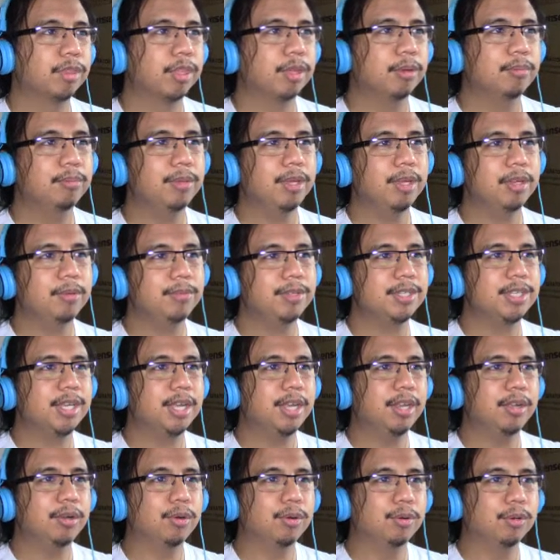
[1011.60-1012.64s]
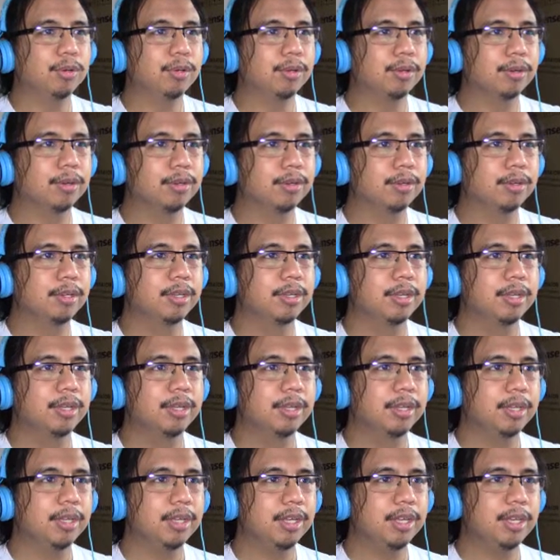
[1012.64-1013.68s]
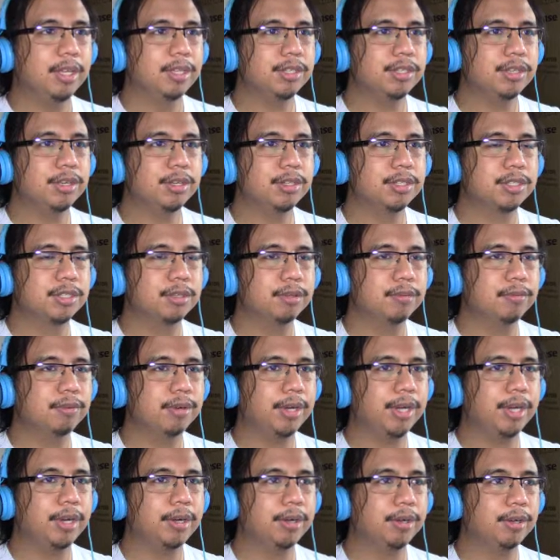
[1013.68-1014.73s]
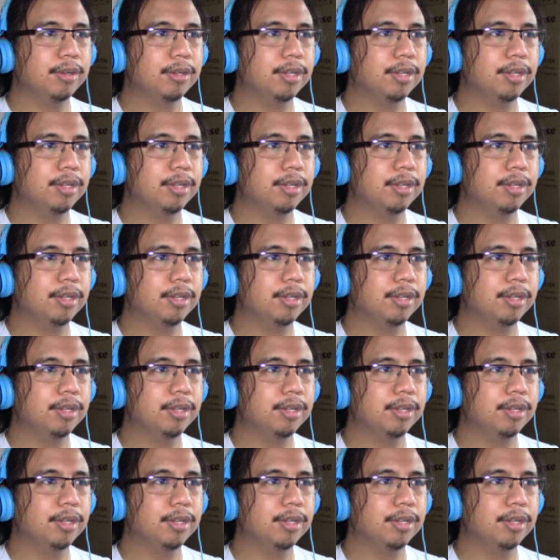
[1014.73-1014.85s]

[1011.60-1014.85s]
Mayhem is getting older. He's got silver hair